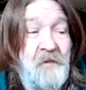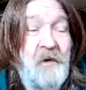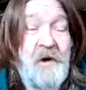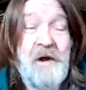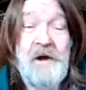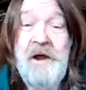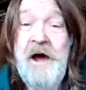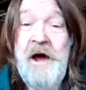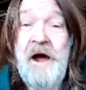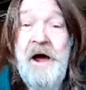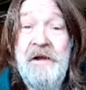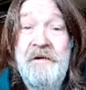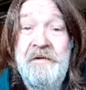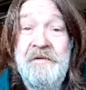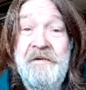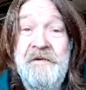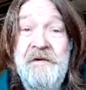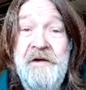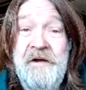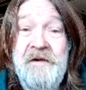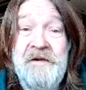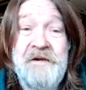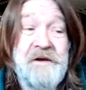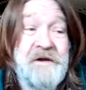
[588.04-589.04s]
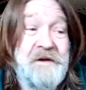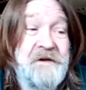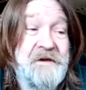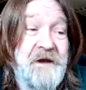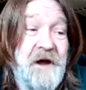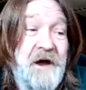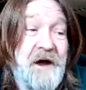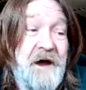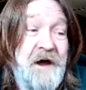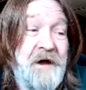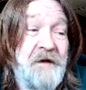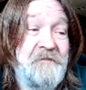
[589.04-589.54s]
Why not? I did
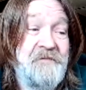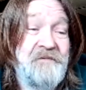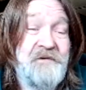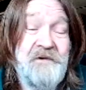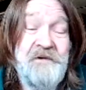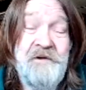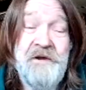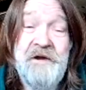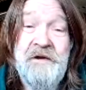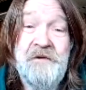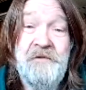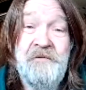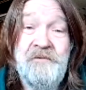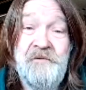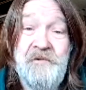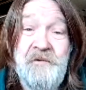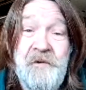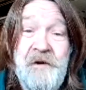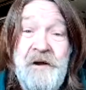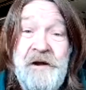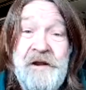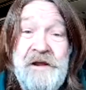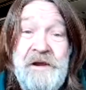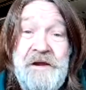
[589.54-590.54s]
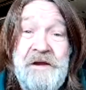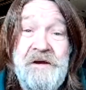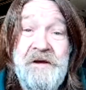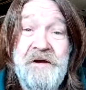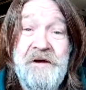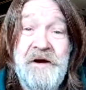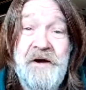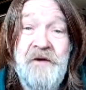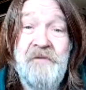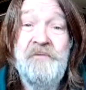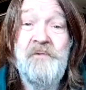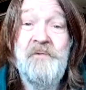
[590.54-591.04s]
dimes and nickels already.
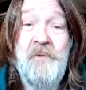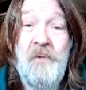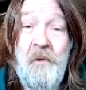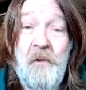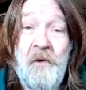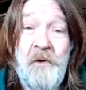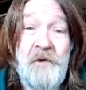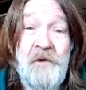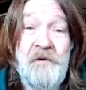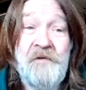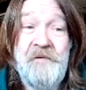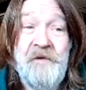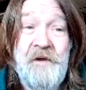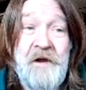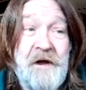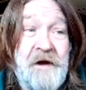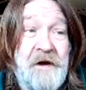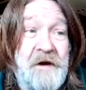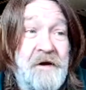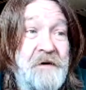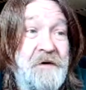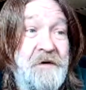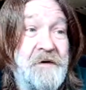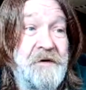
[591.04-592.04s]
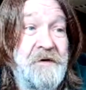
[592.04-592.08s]
I'll do quarters now.